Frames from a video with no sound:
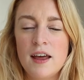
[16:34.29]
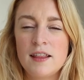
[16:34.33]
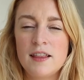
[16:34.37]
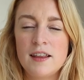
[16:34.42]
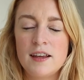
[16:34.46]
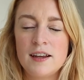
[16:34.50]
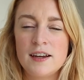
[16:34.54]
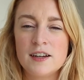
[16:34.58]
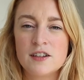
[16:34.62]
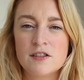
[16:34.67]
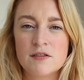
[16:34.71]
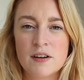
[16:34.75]

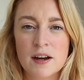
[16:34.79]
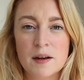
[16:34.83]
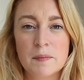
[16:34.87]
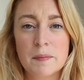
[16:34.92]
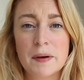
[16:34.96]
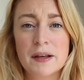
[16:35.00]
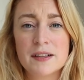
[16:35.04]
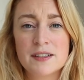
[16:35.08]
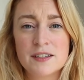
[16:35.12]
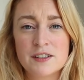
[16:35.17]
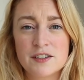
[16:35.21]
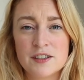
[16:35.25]
the direct
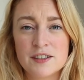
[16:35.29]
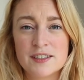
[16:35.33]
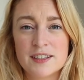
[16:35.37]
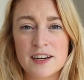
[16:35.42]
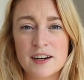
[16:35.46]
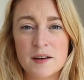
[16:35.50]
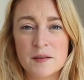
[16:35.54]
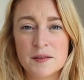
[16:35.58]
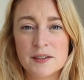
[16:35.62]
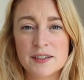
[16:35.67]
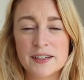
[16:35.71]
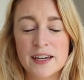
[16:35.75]
messages that
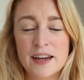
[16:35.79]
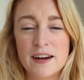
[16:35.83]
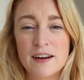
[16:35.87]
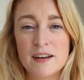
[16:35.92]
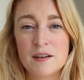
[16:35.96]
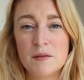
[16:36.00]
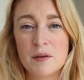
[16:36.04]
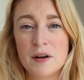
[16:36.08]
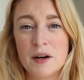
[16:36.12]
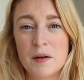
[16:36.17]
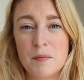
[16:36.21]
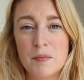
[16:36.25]
I was
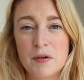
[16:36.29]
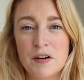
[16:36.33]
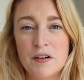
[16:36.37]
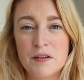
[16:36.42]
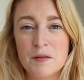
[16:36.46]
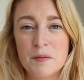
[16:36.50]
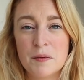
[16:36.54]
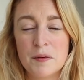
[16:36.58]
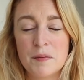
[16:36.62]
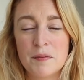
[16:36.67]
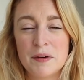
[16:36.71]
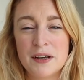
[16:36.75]
getting when I put
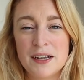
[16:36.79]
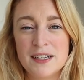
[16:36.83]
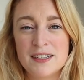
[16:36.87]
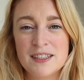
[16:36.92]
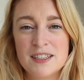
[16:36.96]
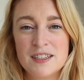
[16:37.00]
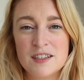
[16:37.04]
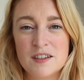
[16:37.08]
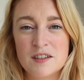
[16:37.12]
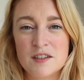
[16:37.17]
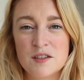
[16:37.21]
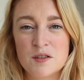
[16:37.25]
it up on my
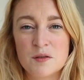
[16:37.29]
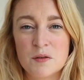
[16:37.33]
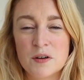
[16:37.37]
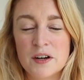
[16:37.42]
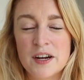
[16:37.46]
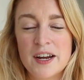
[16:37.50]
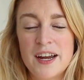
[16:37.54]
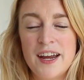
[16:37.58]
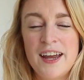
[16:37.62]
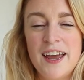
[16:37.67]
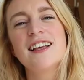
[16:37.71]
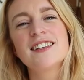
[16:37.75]
Insta
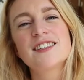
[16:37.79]
story.